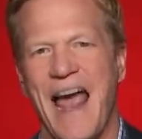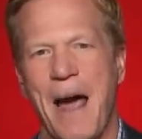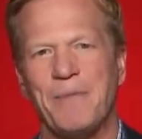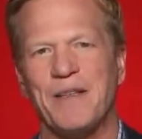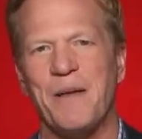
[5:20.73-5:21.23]

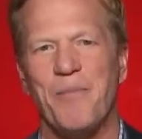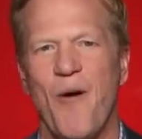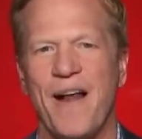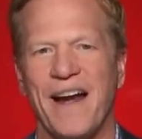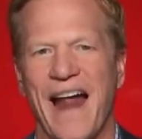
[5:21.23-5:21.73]
aptly
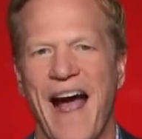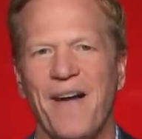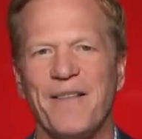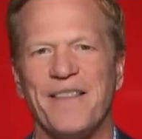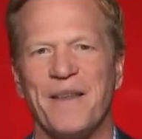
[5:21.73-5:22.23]
pointed
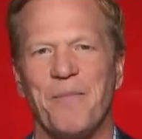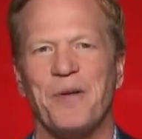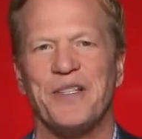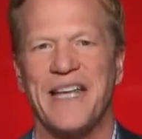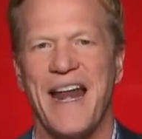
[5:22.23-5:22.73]
out, the
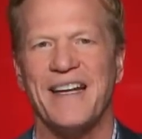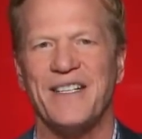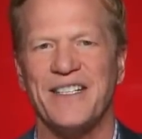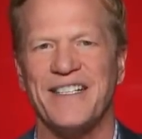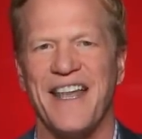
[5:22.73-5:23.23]

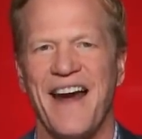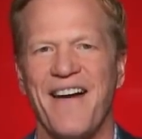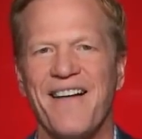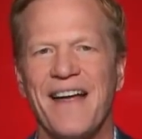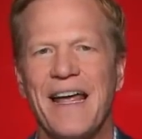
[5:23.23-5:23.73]
percentages
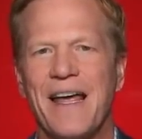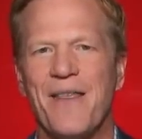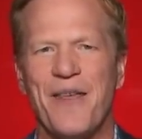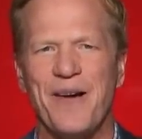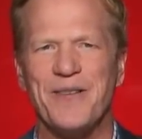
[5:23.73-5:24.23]
there,
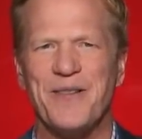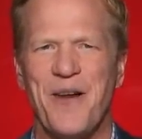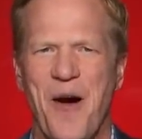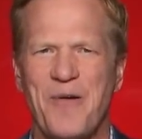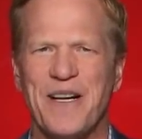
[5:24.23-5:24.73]
there's
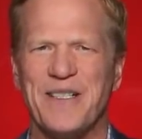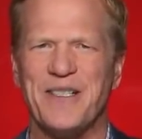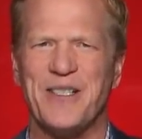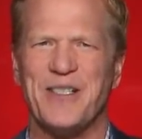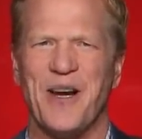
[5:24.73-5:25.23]
no
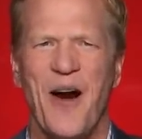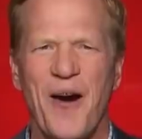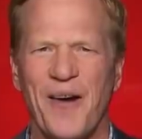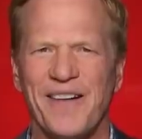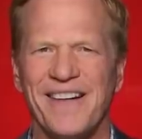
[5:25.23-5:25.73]

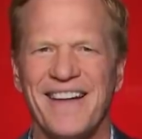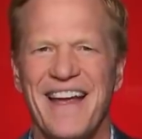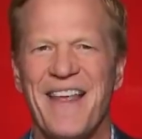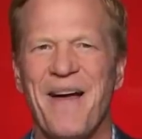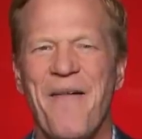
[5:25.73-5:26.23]
concern.
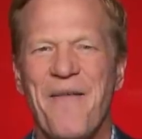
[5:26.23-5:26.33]
Yeah.